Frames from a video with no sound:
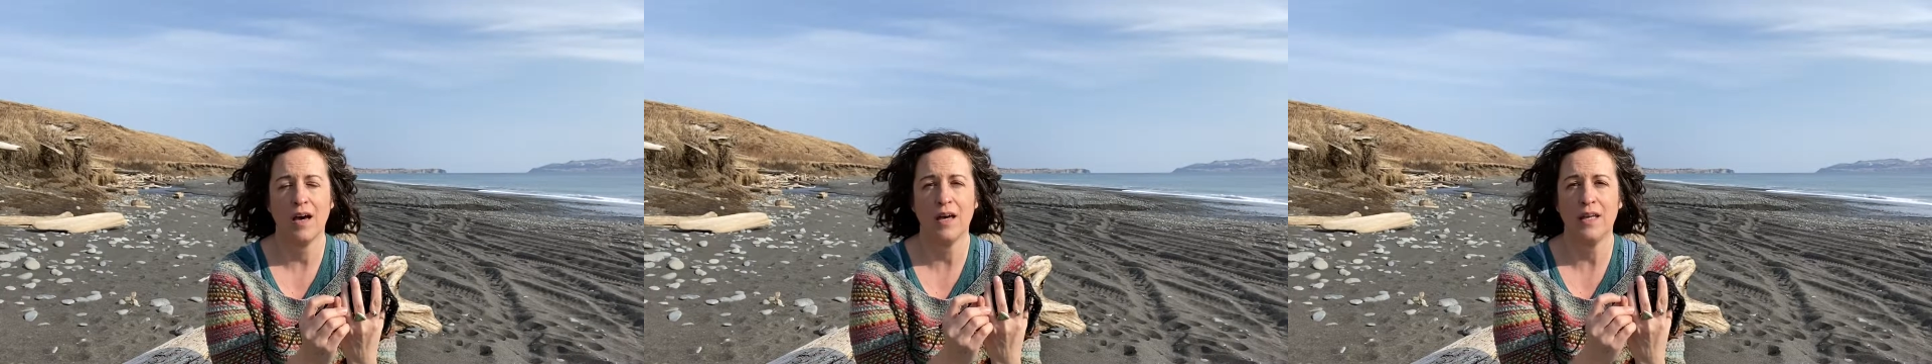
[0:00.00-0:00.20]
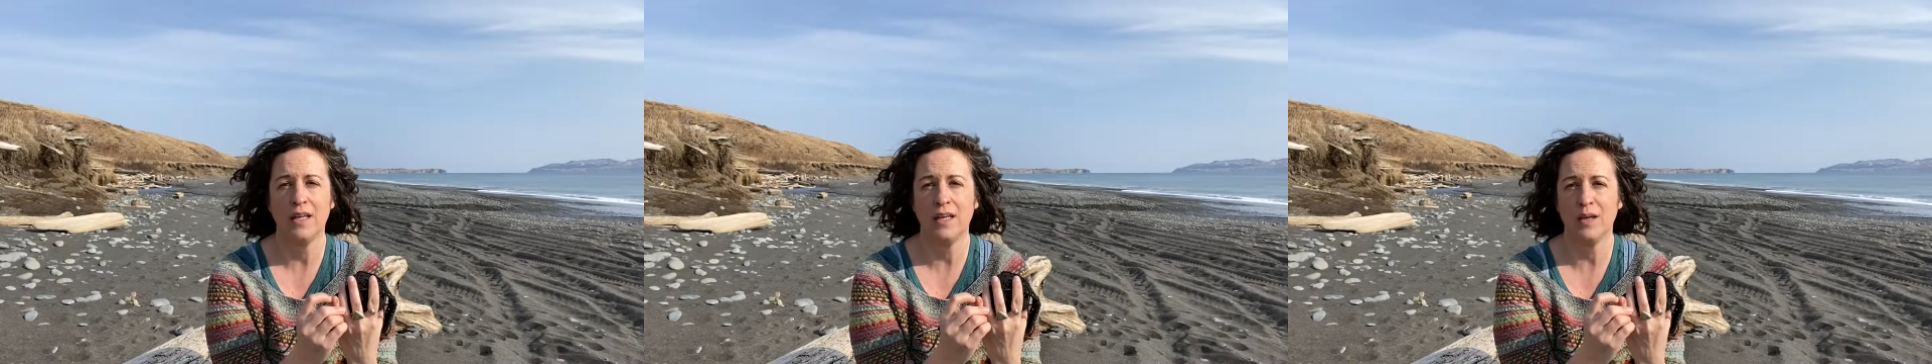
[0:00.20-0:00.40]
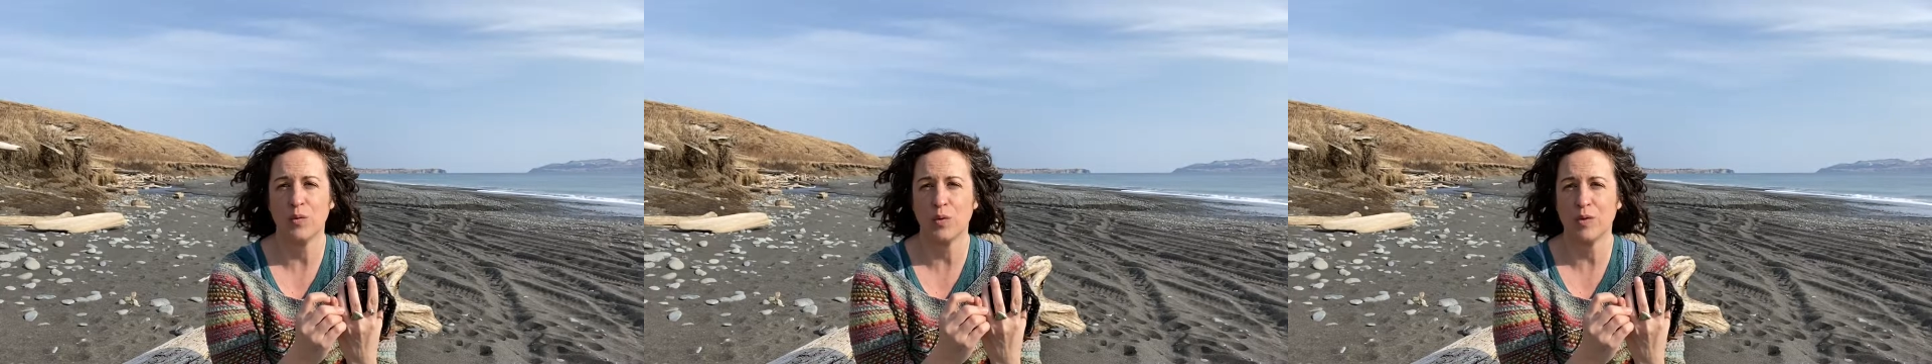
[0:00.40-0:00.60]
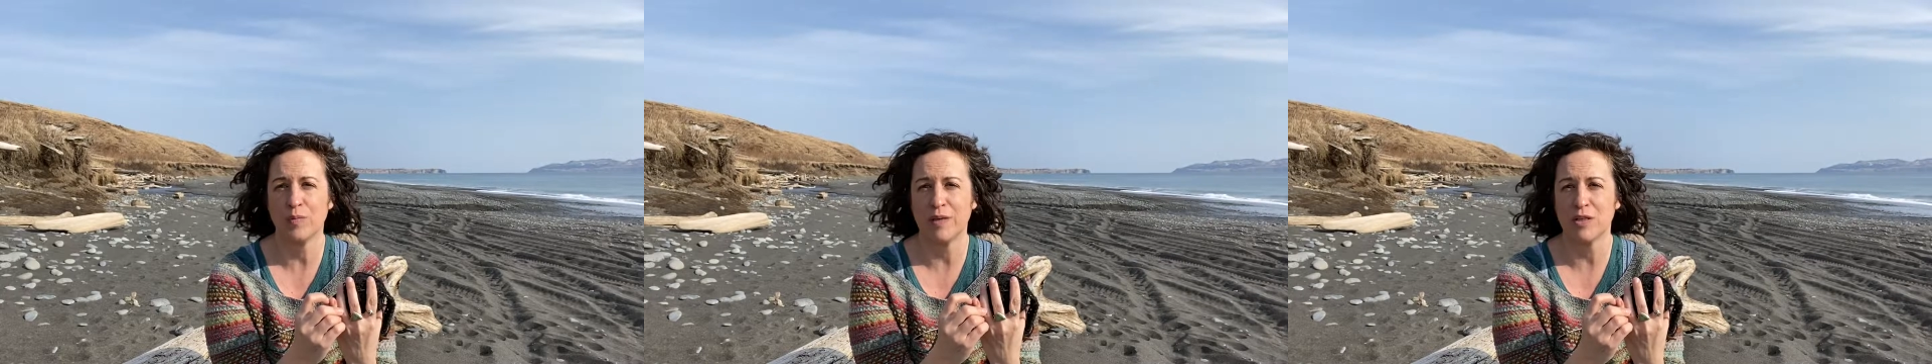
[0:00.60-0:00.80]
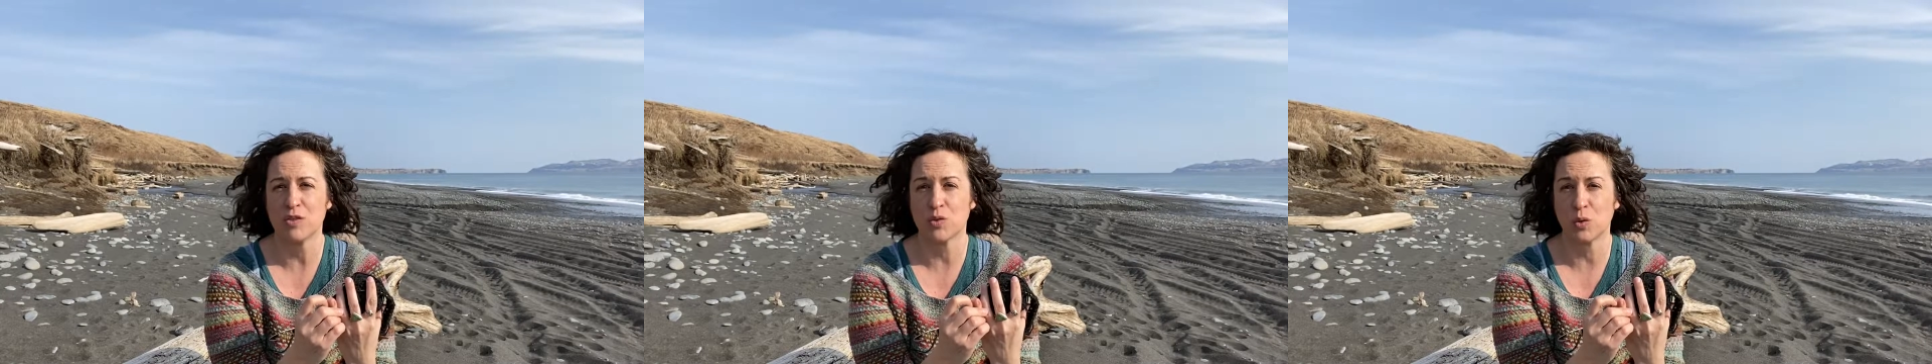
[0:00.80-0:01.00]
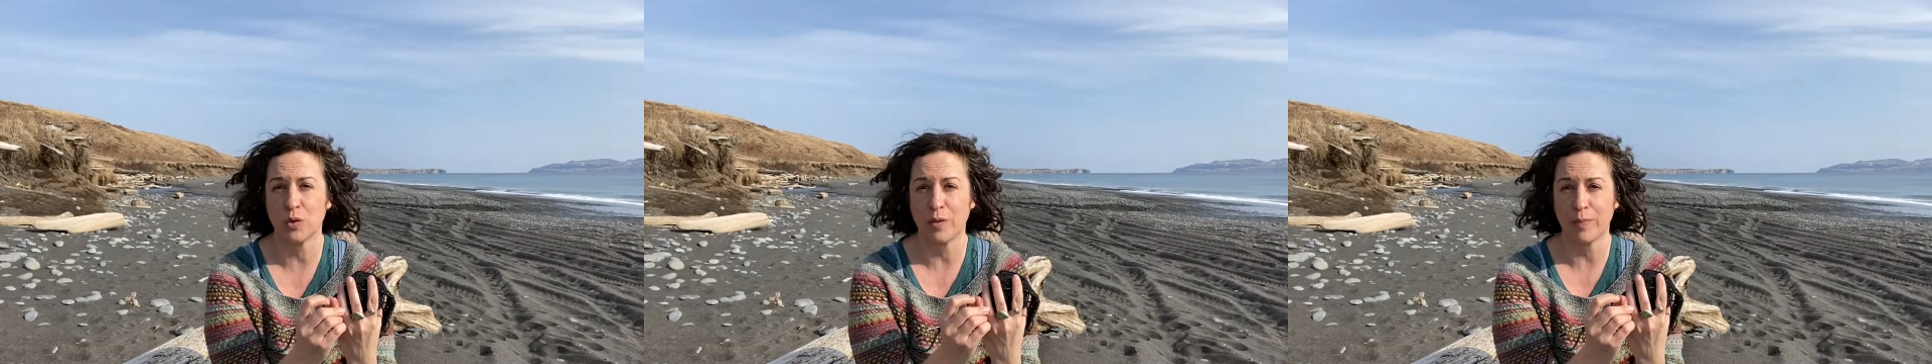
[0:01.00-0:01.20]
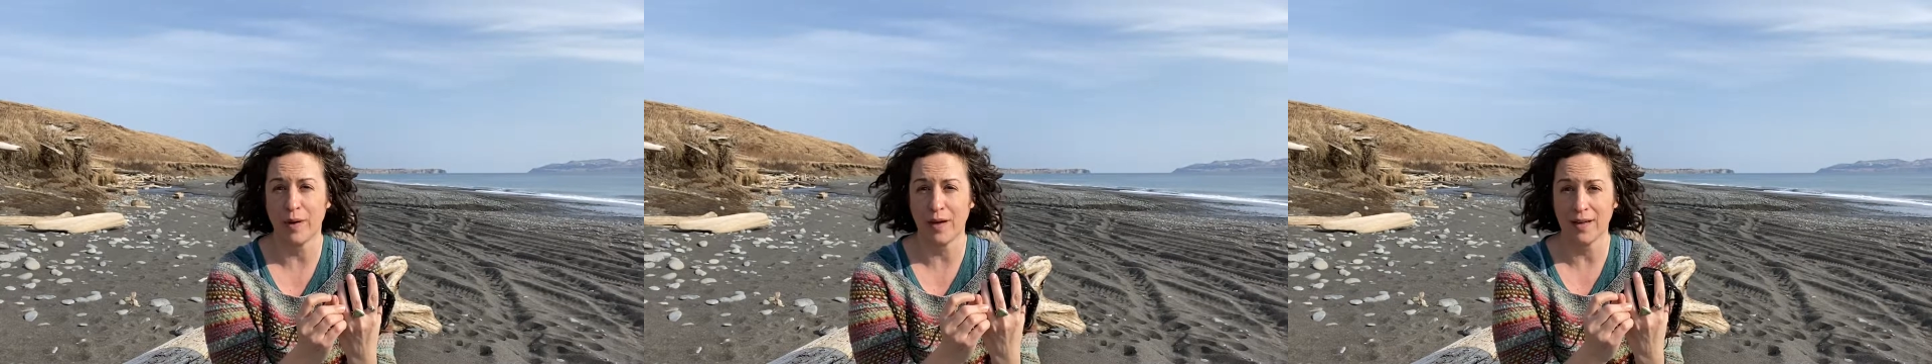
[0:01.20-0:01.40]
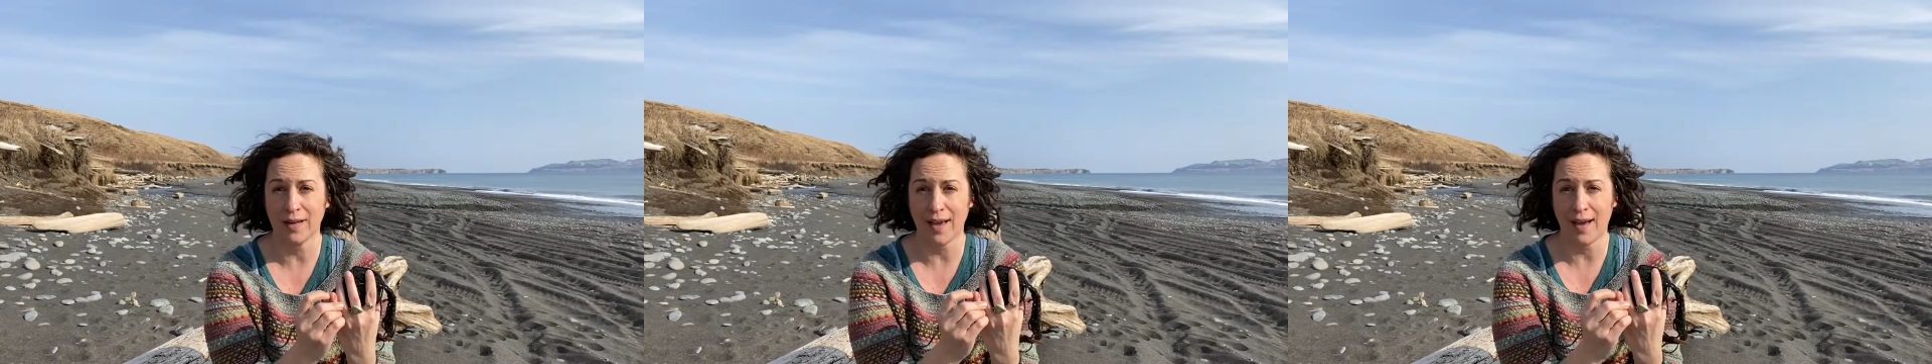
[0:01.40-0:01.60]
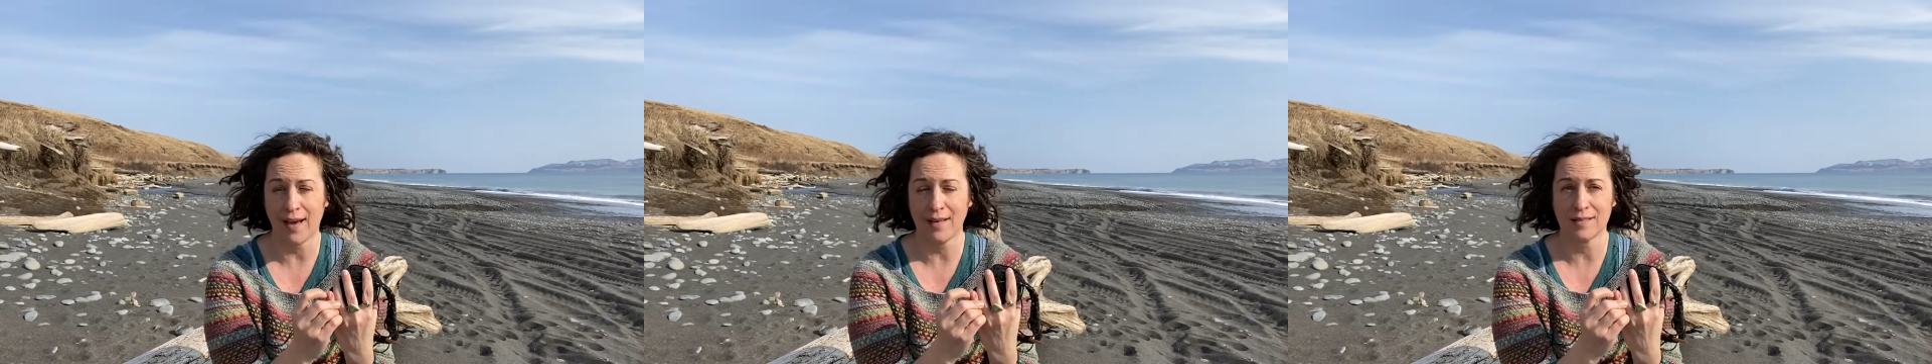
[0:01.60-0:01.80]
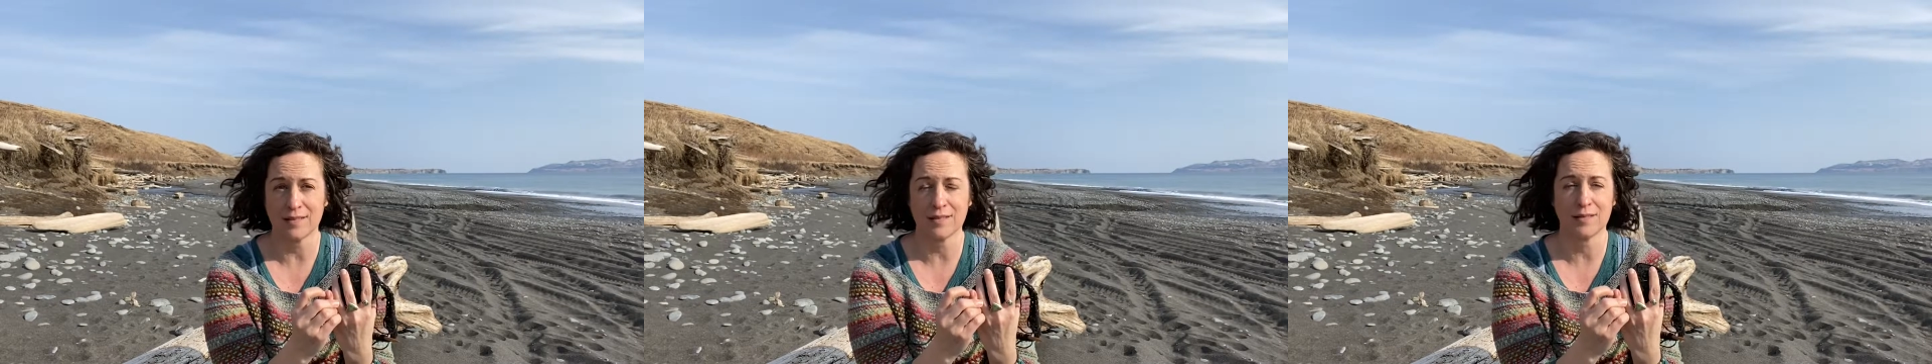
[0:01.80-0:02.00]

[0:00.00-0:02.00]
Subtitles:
Knit With Me story podcast.